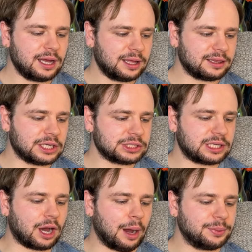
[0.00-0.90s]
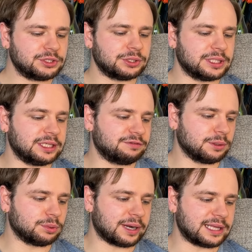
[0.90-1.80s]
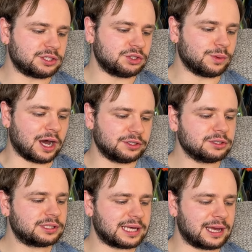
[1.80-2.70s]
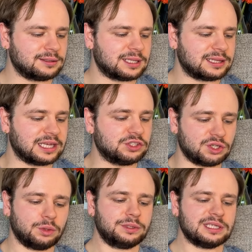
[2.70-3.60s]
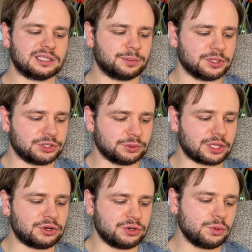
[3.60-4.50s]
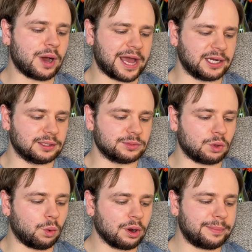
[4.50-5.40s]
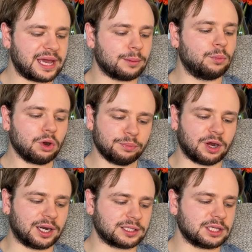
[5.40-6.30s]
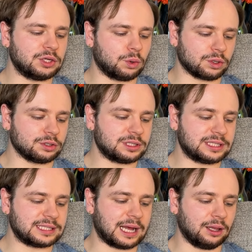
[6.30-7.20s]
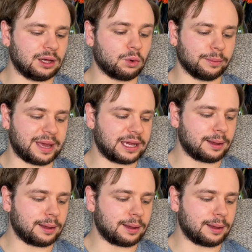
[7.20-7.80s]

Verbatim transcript: there is an opportunity for brands to understand that they don't need to produce new items or make more products in order to sell or make